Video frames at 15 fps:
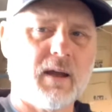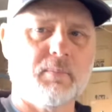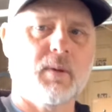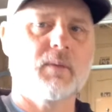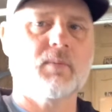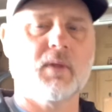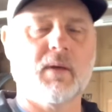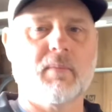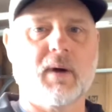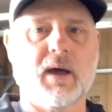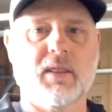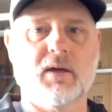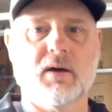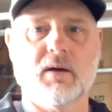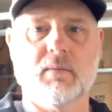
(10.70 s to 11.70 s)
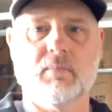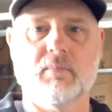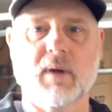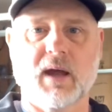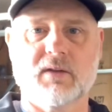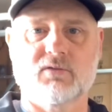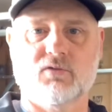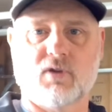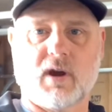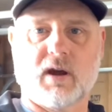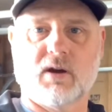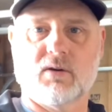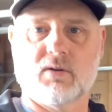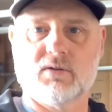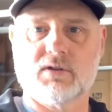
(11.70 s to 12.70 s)
of people that buy the Bass
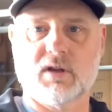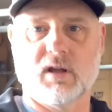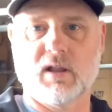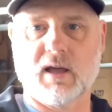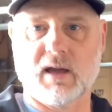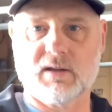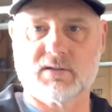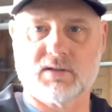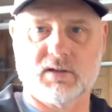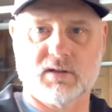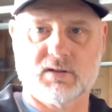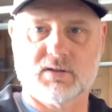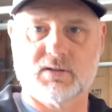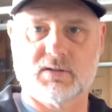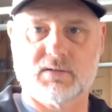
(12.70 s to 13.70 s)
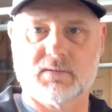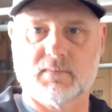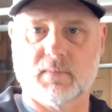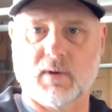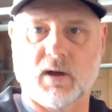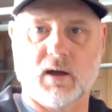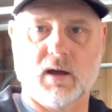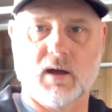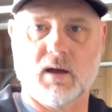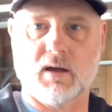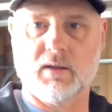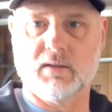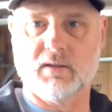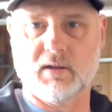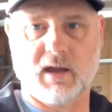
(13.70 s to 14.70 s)
Trackers, the Classics,
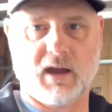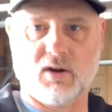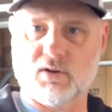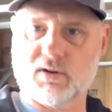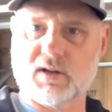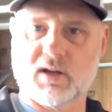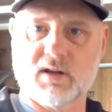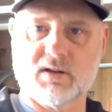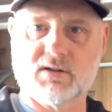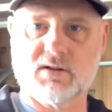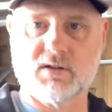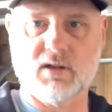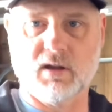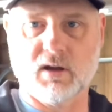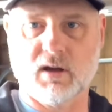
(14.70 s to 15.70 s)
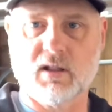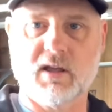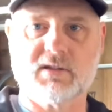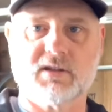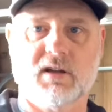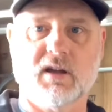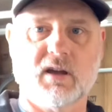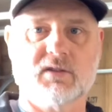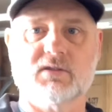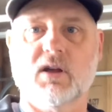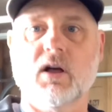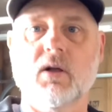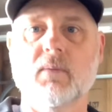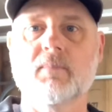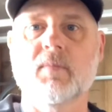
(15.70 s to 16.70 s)
the Heritage, the Classic
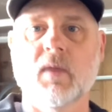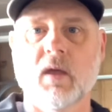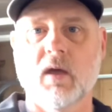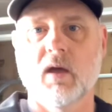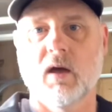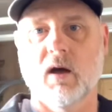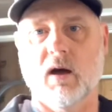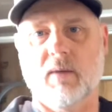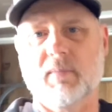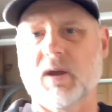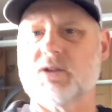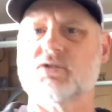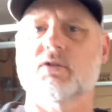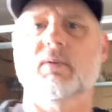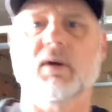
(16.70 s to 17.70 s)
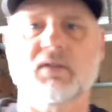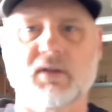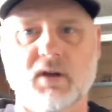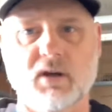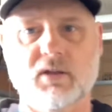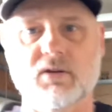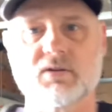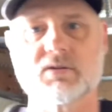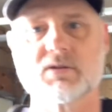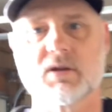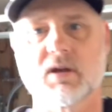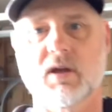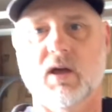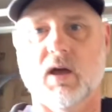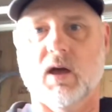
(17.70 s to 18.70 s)
XL, I'm not sure about the others,
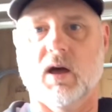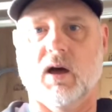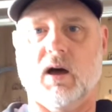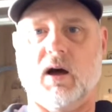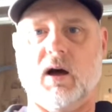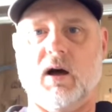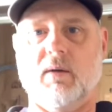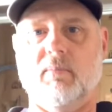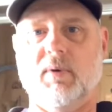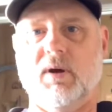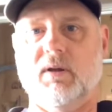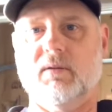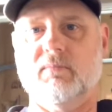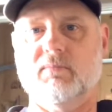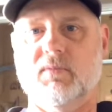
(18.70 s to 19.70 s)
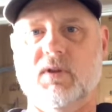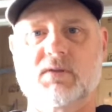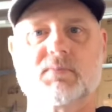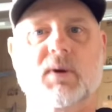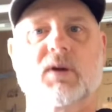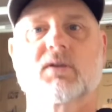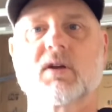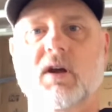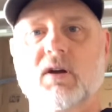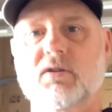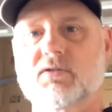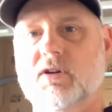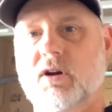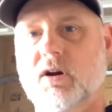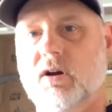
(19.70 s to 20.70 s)
but the spare
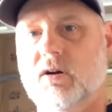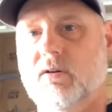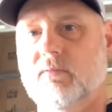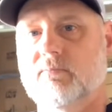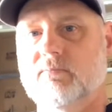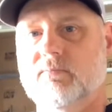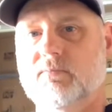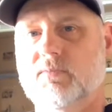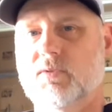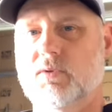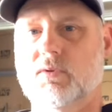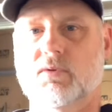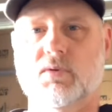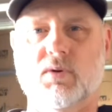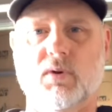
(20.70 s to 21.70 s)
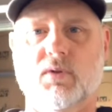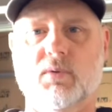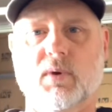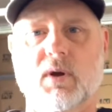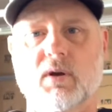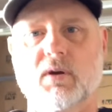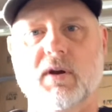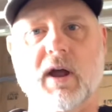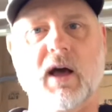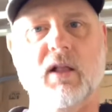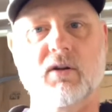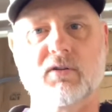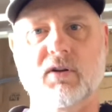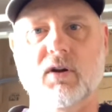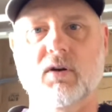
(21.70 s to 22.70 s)
tires are $200 to
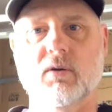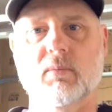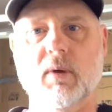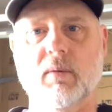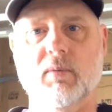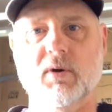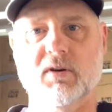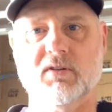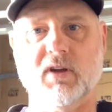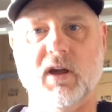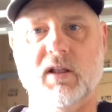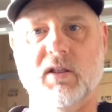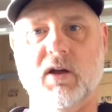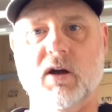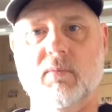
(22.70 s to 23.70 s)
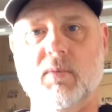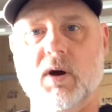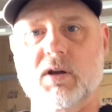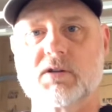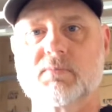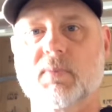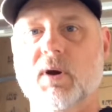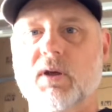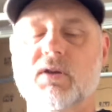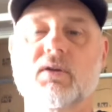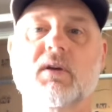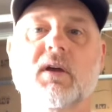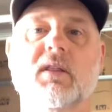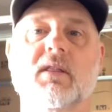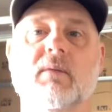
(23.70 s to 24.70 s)
$300. I don't remember exactly how much, but you
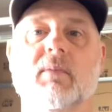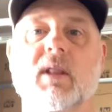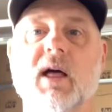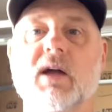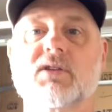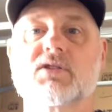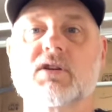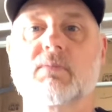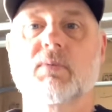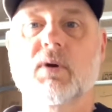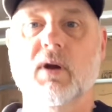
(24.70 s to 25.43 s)
can get them a lot cheaper